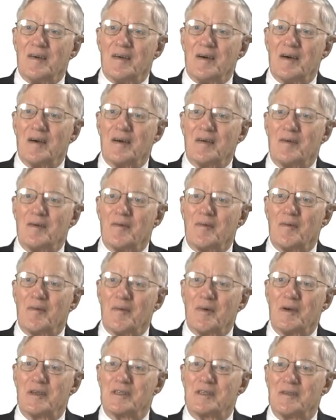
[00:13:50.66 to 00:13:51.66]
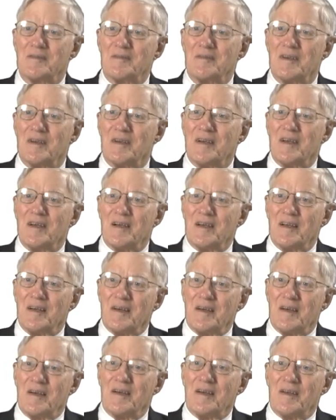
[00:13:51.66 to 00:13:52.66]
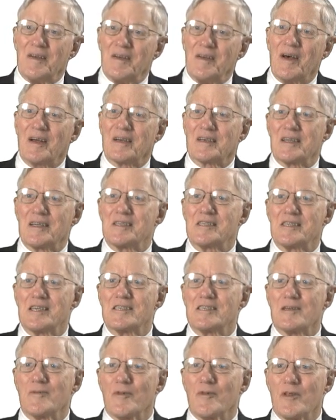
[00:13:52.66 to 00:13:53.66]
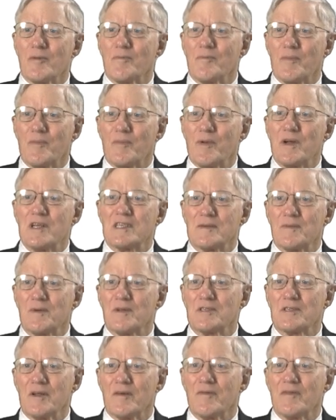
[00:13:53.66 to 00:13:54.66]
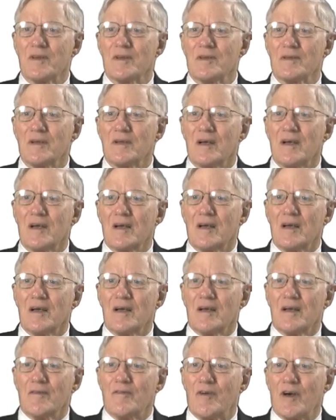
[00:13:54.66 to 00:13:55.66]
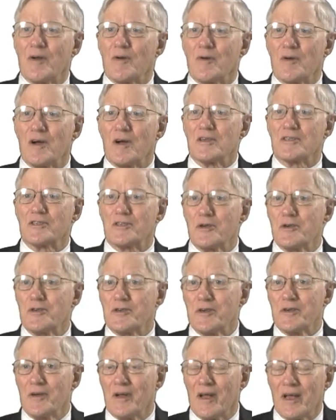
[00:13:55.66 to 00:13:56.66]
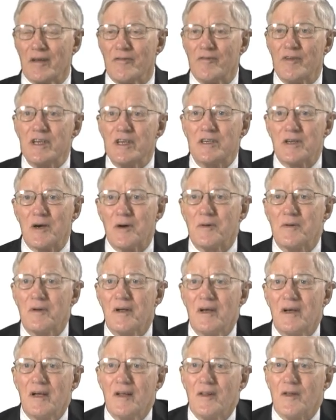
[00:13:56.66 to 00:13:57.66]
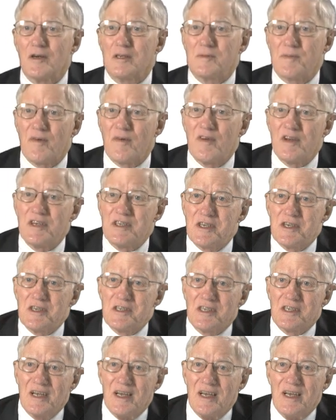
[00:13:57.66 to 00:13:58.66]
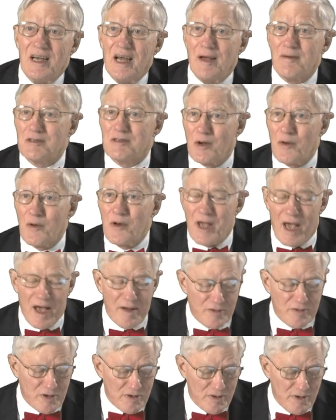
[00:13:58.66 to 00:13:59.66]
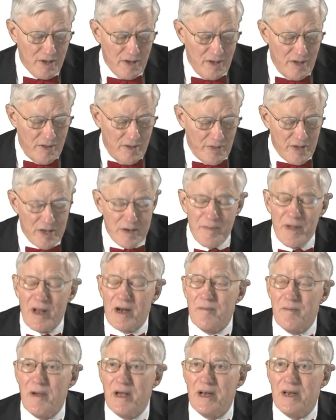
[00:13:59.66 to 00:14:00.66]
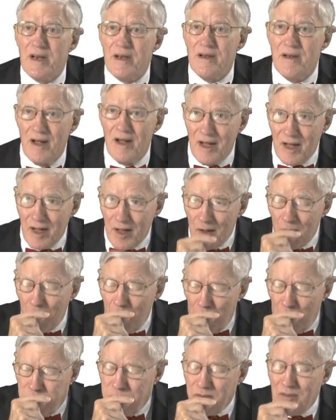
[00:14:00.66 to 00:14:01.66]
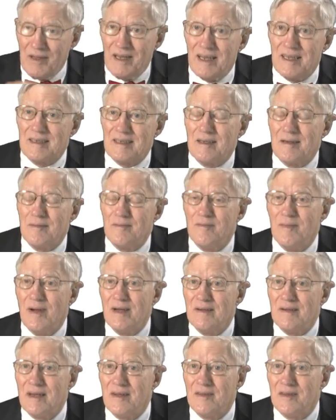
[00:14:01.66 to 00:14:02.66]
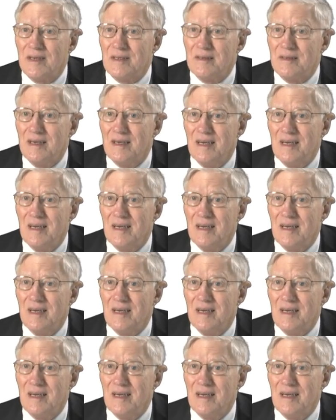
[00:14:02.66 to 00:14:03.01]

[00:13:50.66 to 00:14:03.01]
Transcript: was not consistent with the principles of the federal Constitution and vetoed those provisions. It was only after they had been amended and the